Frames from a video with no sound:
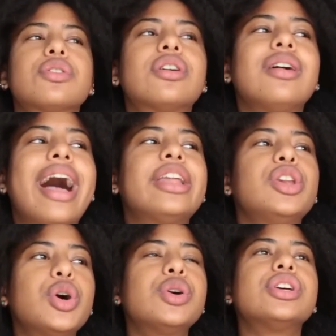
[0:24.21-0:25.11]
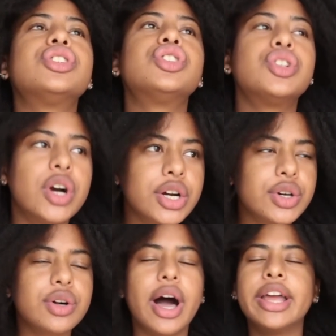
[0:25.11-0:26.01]
girl, I know the
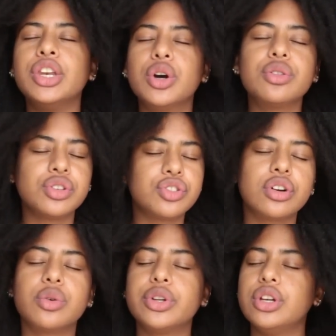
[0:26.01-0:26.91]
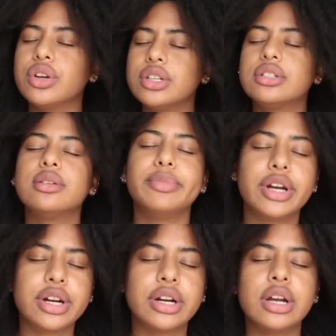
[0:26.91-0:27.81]
struggle when you look into the
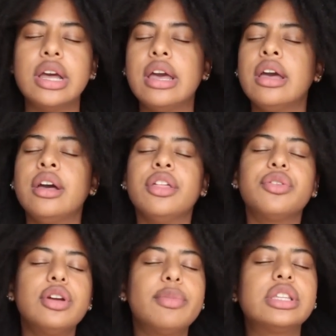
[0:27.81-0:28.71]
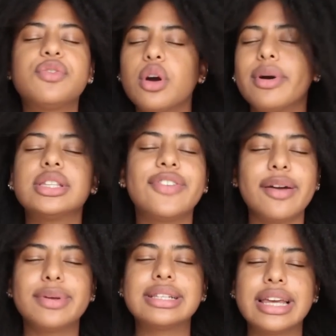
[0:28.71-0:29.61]
mirror 3 months, 4 months,
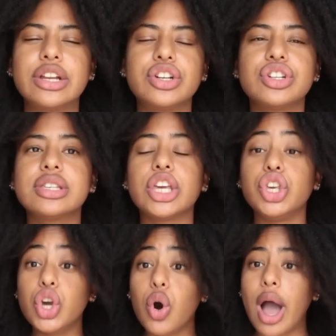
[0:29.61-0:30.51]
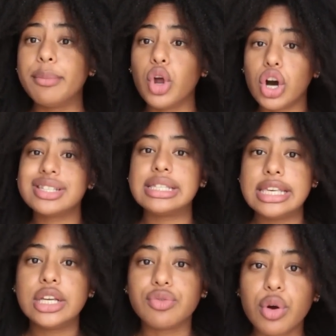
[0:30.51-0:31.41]
5 months later and you're just like, yo, I'm not
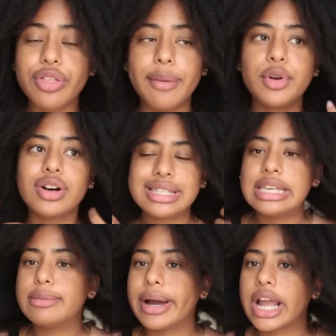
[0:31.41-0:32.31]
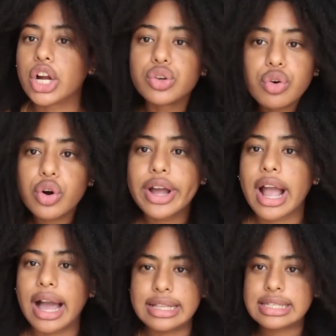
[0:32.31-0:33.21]
seeing growth, I'm not seeing my hair growing,
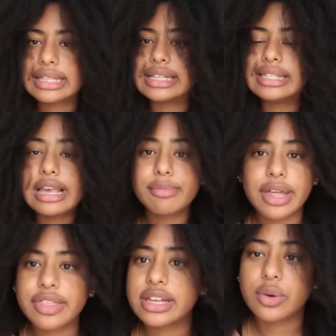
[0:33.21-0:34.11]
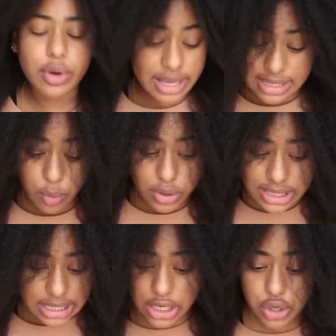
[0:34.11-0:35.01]
it's like the same length as it was a
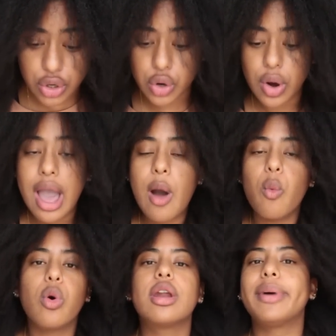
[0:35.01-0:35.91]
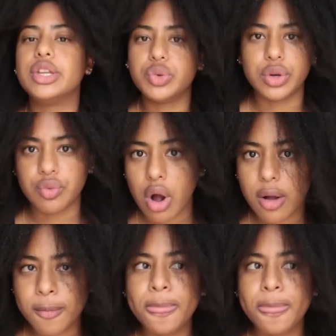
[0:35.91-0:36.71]
year ago. What am I doing wrong?